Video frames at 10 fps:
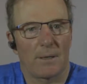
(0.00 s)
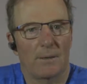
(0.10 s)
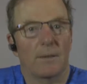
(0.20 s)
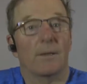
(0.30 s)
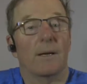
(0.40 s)

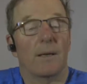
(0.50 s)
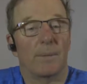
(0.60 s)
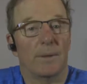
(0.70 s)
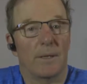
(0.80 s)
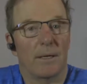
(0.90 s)
Look that
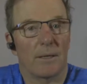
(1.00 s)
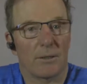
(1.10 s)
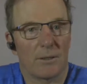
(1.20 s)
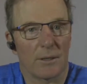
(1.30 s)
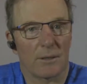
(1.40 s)
up in the
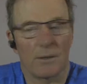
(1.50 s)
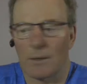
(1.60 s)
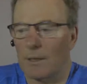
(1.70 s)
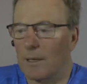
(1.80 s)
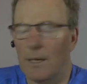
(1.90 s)
Yiddish
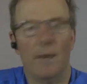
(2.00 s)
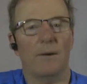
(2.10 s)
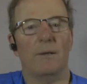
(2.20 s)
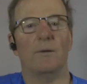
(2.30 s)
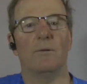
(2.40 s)
dictionary.
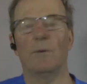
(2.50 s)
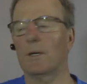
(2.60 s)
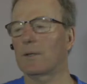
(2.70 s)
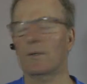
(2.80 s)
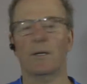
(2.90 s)
Herod
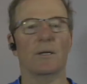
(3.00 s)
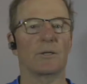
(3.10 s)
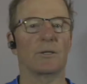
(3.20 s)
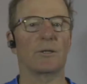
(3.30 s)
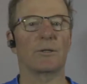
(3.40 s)
was a
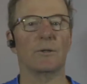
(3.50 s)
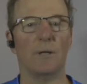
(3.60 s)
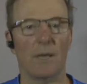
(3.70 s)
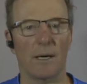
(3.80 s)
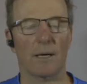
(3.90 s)

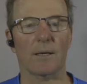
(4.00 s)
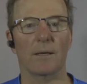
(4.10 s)
schlock.